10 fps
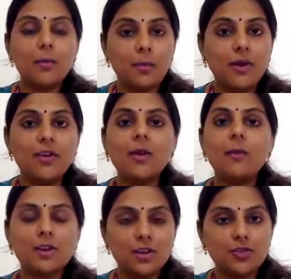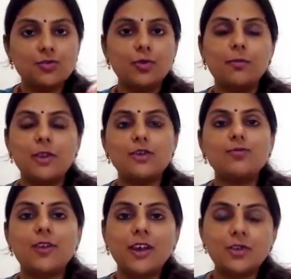My recommendation would be
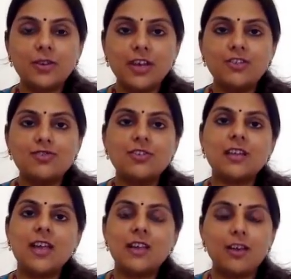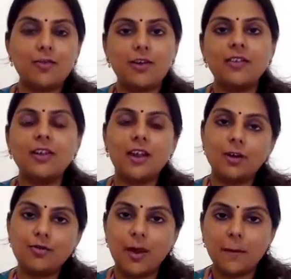to find your interest area, find the
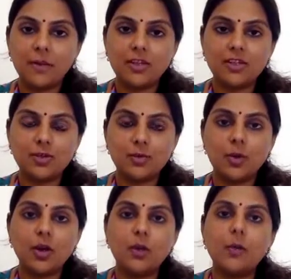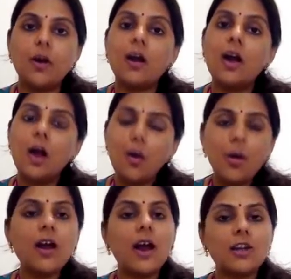kind of company that you want to
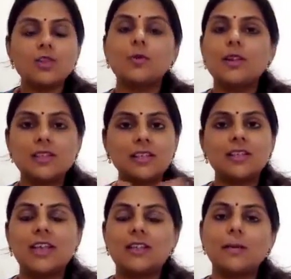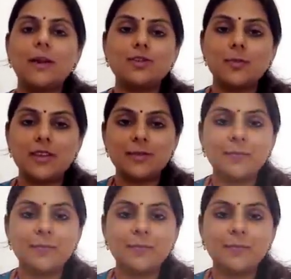work hard towards it and get the match made.